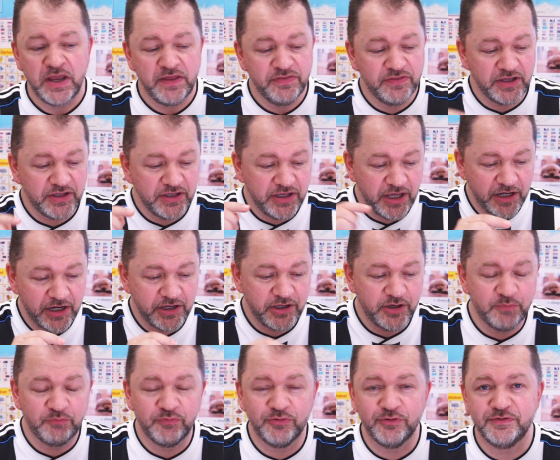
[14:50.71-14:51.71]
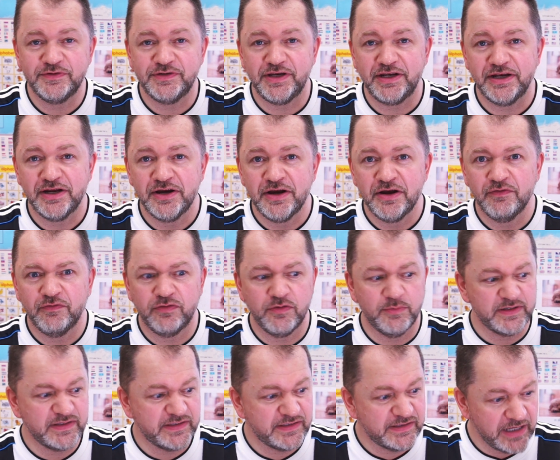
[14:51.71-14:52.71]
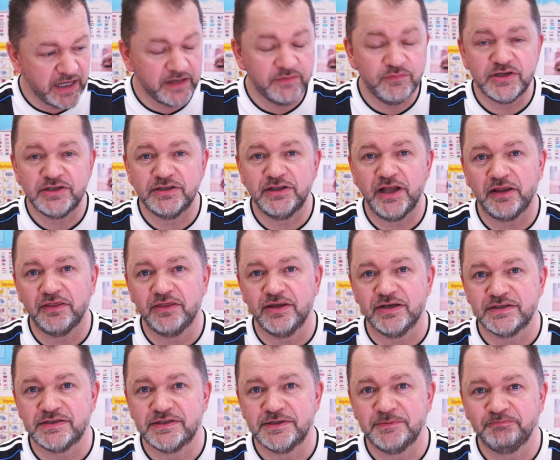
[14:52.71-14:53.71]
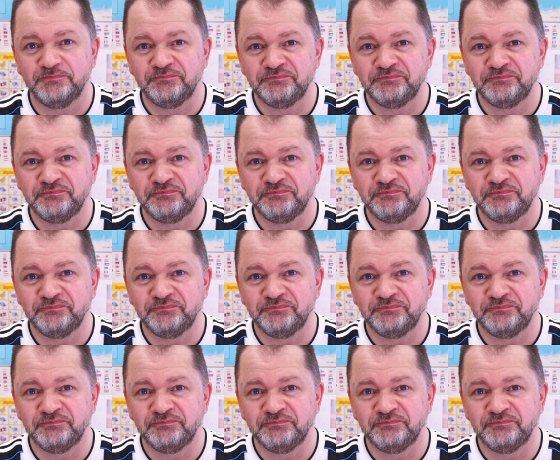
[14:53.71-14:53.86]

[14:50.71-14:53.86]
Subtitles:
than getting your protein from a sandwich like this.